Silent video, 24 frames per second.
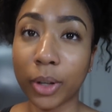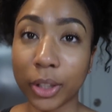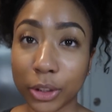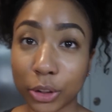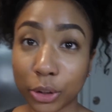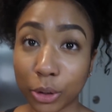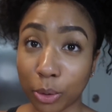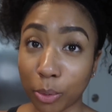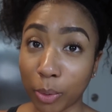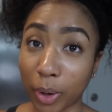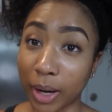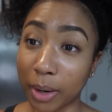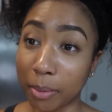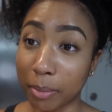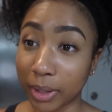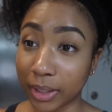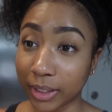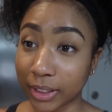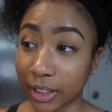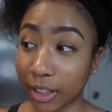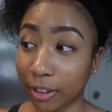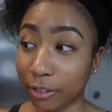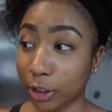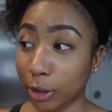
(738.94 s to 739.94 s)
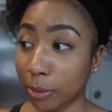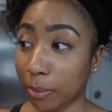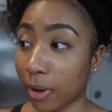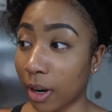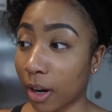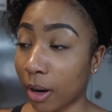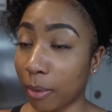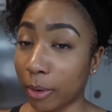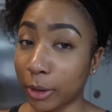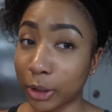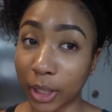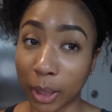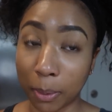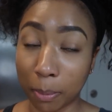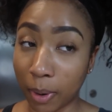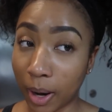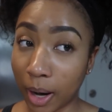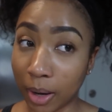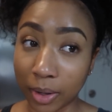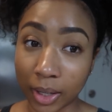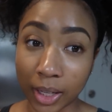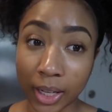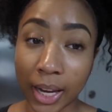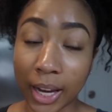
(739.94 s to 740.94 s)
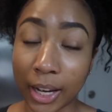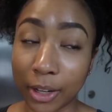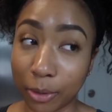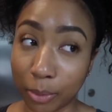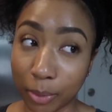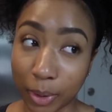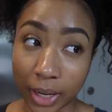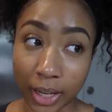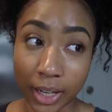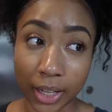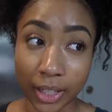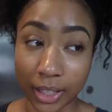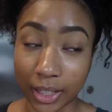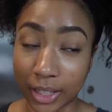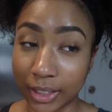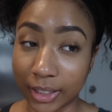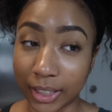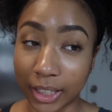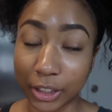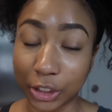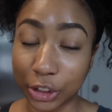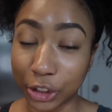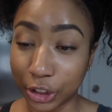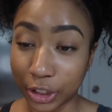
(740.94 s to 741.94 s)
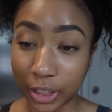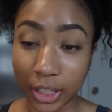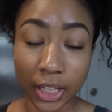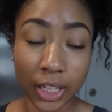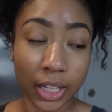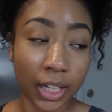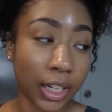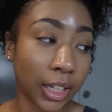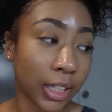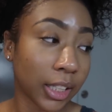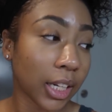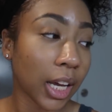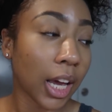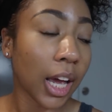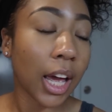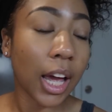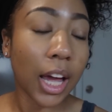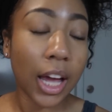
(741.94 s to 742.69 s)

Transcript: going to weigh myself tomorrow, which I probably gained weight because I cheated.